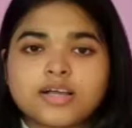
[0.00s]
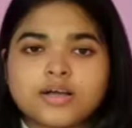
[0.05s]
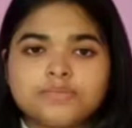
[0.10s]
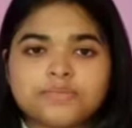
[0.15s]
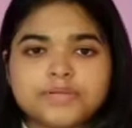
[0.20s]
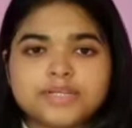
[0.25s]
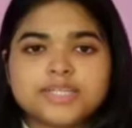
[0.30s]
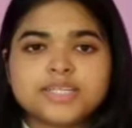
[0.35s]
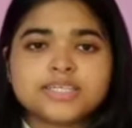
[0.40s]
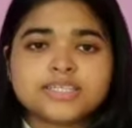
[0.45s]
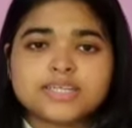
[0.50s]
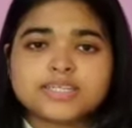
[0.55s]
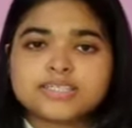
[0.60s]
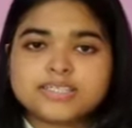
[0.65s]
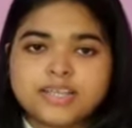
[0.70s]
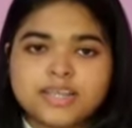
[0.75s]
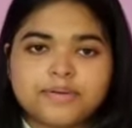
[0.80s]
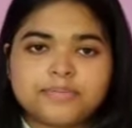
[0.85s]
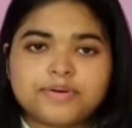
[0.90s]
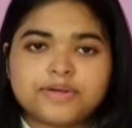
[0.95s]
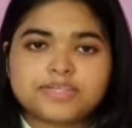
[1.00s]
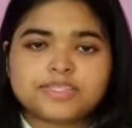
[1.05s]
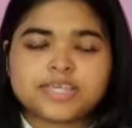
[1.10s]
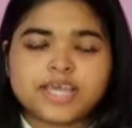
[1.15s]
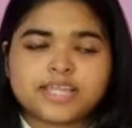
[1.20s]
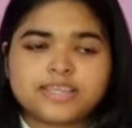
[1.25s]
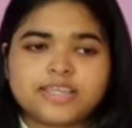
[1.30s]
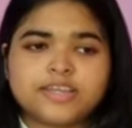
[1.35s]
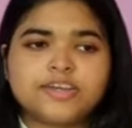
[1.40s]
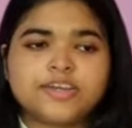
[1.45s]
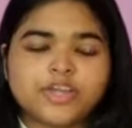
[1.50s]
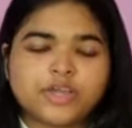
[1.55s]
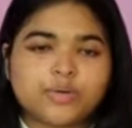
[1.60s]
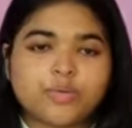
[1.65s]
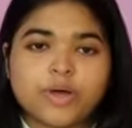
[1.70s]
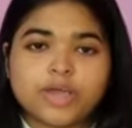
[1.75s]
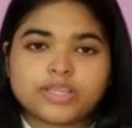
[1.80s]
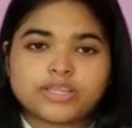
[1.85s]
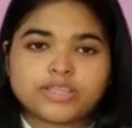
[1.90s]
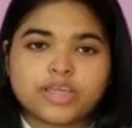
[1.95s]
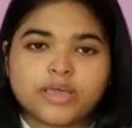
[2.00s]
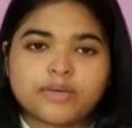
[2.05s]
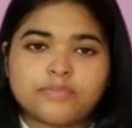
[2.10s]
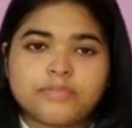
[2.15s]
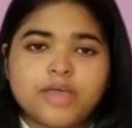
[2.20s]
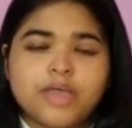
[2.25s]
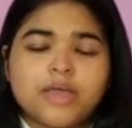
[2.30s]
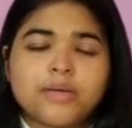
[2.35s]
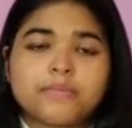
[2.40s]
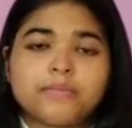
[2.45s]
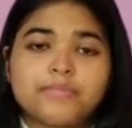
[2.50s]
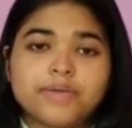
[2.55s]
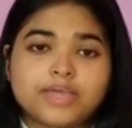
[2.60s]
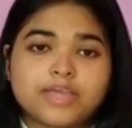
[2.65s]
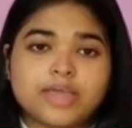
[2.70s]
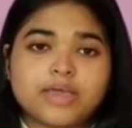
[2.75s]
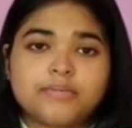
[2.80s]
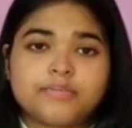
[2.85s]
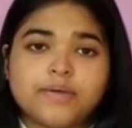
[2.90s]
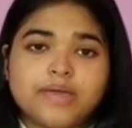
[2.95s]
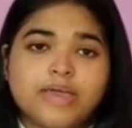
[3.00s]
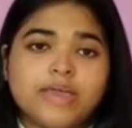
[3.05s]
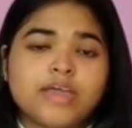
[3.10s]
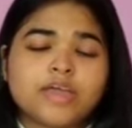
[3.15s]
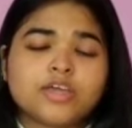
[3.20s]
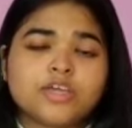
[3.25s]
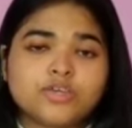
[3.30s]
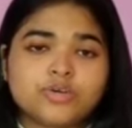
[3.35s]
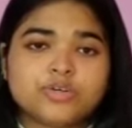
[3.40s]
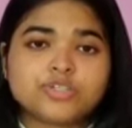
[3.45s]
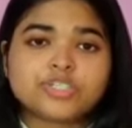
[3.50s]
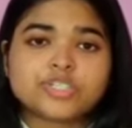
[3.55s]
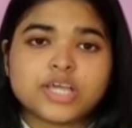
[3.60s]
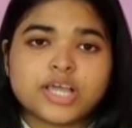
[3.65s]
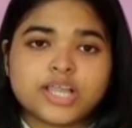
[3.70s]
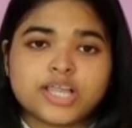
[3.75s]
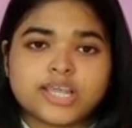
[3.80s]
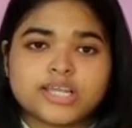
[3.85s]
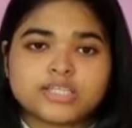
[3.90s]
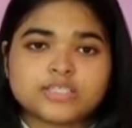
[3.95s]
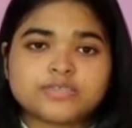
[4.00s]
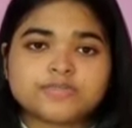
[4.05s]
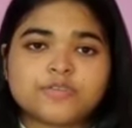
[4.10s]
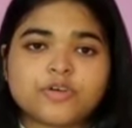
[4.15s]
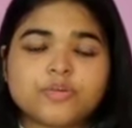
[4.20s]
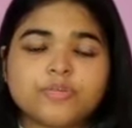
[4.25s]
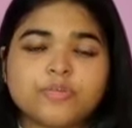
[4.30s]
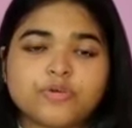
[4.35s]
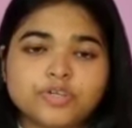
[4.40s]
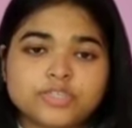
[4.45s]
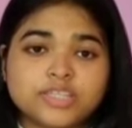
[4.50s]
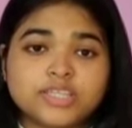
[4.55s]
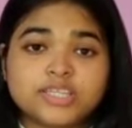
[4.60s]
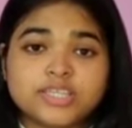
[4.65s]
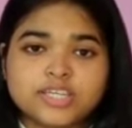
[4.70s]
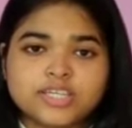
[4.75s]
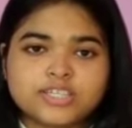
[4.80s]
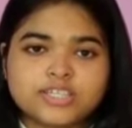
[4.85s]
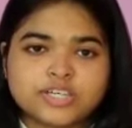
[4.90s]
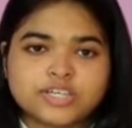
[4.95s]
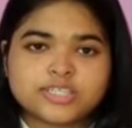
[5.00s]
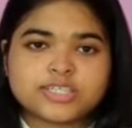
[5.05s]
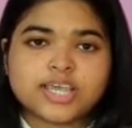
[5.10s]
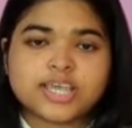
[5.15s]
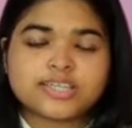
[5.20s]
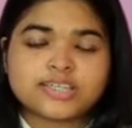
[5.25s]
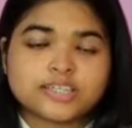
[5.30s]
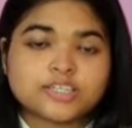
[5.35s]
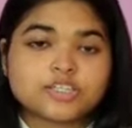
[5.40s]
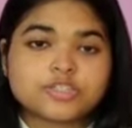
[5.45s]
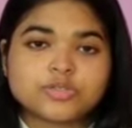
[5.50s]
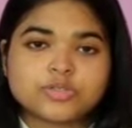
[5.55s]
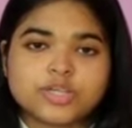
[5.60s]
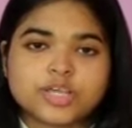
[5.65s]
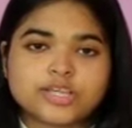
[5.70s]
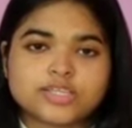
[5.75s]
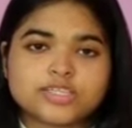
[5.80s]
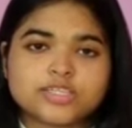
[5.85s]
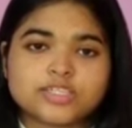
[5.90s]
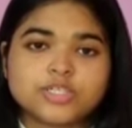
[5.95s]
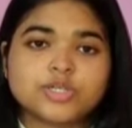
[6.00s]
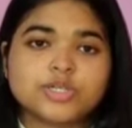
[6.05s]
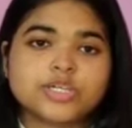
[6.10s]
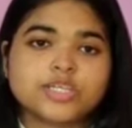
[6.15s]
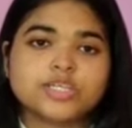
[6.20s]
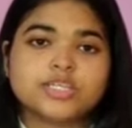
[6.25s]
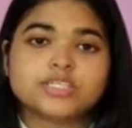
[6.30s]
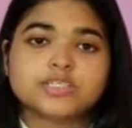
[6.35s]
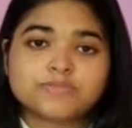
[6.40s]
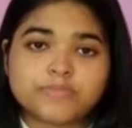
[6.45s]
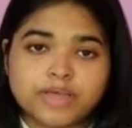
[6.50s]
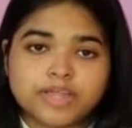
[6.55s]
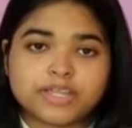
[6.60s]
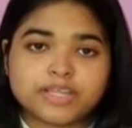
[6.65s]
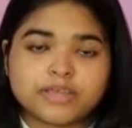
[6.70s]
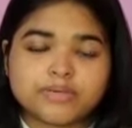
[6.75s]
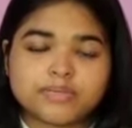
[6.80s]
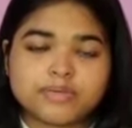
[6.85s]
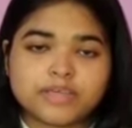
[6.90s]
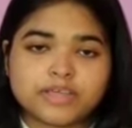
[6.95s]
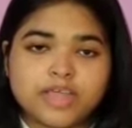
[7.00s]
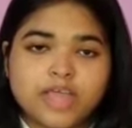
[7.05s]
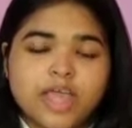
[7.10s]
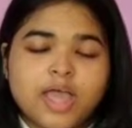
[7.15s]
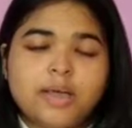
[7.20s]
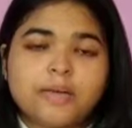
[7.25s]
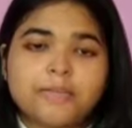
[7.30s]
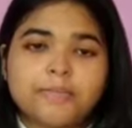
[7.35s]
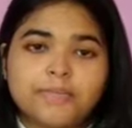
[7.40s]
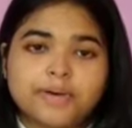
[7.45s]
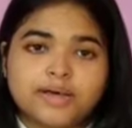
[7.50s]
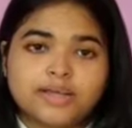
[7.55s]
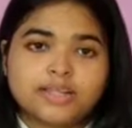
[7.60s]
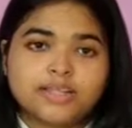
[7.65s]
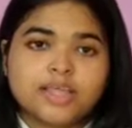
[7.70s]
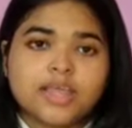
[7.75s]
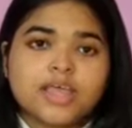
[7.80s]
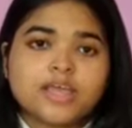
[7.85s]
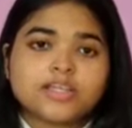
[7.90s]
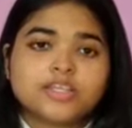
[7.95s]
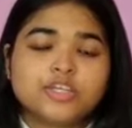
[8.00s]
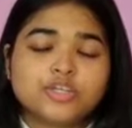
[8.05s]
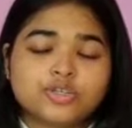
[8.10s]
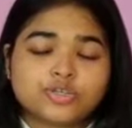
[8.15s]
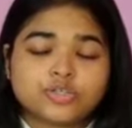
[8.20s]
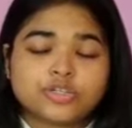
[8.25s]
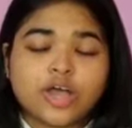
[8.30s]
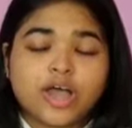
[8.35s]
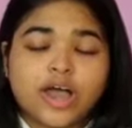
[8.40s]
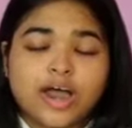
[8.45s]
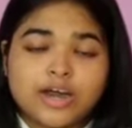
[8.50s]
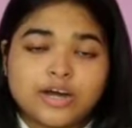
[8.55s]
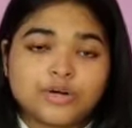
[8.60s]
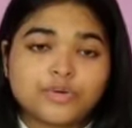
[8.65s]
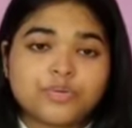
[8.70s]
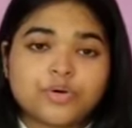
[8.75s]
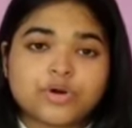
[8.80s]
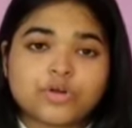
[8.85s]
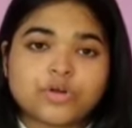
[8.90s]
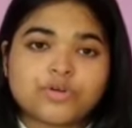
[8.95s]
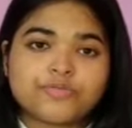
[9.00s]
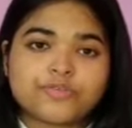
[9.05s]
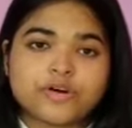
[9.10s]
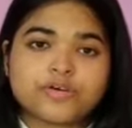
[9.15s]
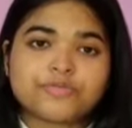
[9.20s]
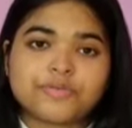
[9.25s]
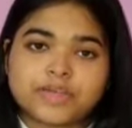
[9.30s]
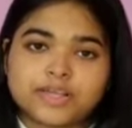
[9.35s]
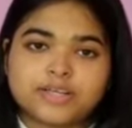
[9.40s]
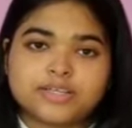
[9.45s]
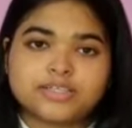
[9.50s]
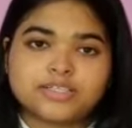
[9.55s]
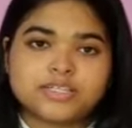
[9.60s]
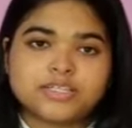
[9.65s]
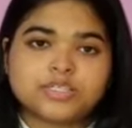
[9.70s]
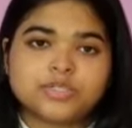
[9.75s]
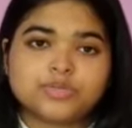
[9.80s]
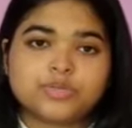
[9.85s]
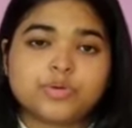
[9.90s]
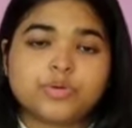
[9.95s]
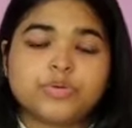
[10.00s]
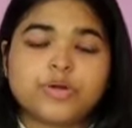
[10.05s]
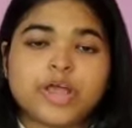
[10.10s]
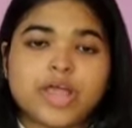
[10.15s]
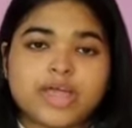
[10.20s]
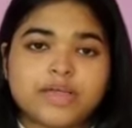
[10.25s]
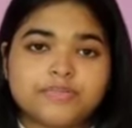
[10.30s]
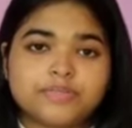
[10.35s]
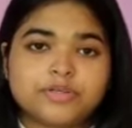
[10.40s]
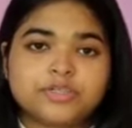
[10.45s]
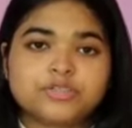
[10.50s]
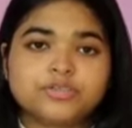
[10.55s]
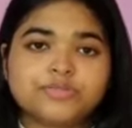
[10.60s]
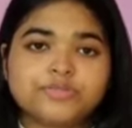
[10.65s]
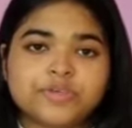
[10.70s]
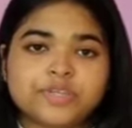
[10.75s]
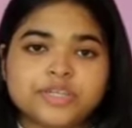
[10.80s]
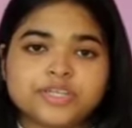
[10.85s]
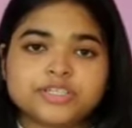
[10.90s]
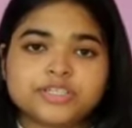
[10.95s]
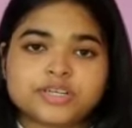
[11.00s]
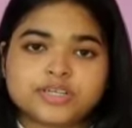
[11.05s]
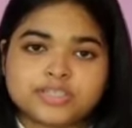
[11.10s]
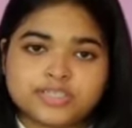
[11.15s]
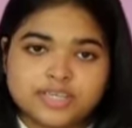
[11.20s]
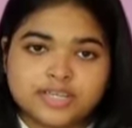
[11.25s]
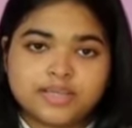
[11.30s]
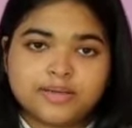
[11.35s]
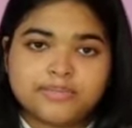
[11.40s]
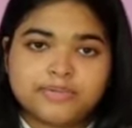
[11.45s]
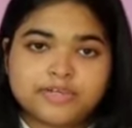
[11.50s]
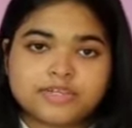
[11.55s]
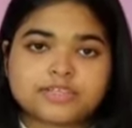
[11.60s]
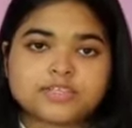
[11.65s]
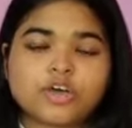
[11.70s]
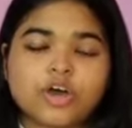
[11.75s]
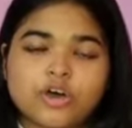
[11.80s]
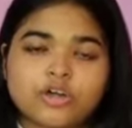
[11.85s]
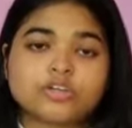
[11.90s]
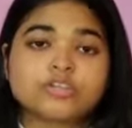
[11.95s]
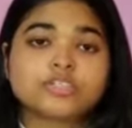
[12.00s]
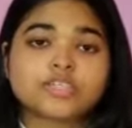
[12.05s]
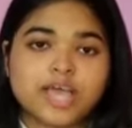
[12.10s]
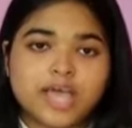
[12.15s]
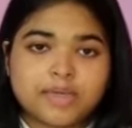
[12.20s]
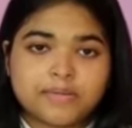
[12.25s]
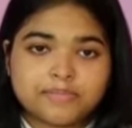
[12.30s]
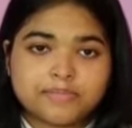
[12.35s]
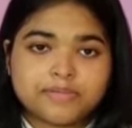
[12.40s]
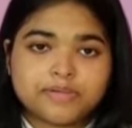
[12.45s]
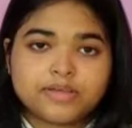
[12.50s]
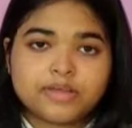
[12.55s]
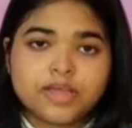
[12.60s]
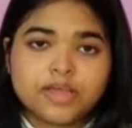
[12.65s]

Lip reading: Completing the syllabus at the required time became a huge challenge for both the teachers and the students during this pandemic. But due to the hard work of our faculties, we were able to finish our syllabus on time.